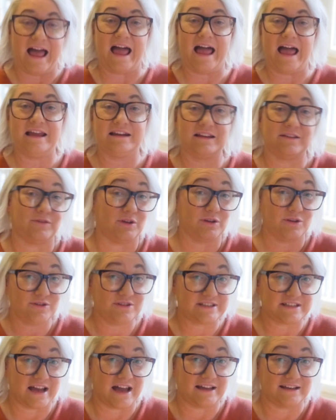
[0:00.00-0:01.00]
And if you use
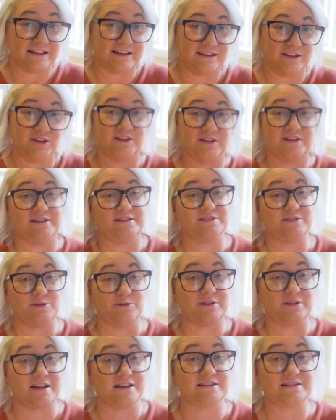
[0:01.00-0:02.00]
Tana, you can install the
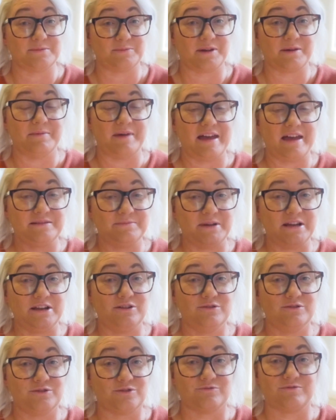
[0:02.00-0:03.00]
custom command menu
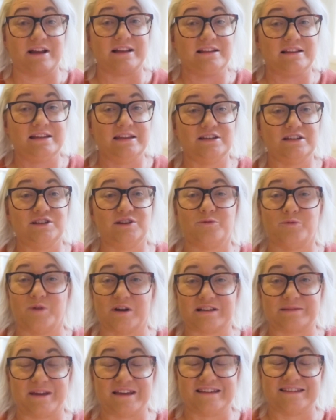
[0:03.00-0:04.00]
directly into your
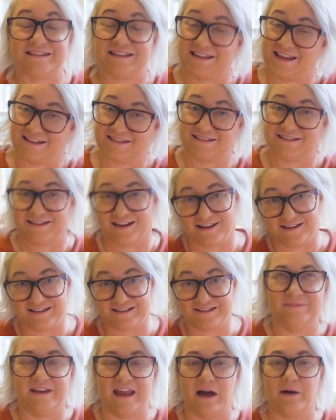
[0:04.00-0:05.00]
workspace to get started.
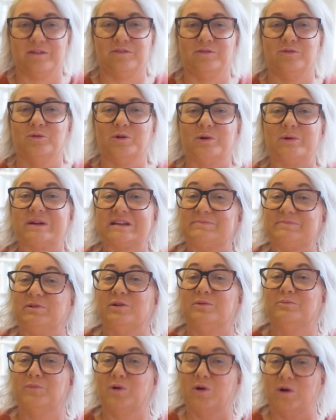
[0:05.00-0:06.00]
Now, if you want to explore
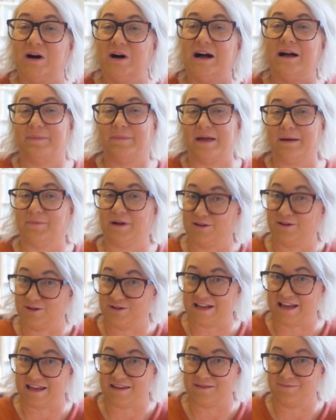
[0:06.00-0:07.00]
more about my
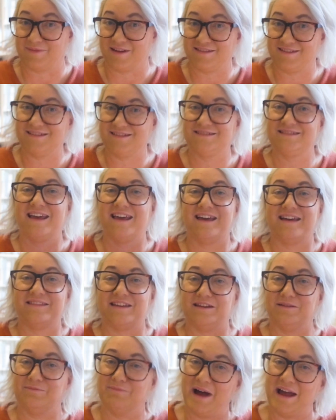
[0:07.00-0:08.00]
note-taking methods, then
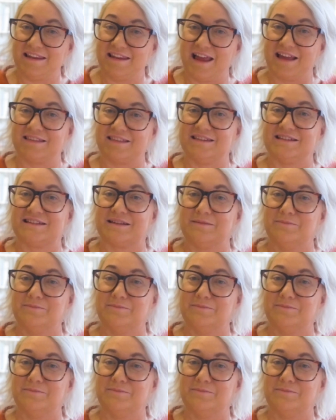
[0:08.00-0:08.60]
you might like this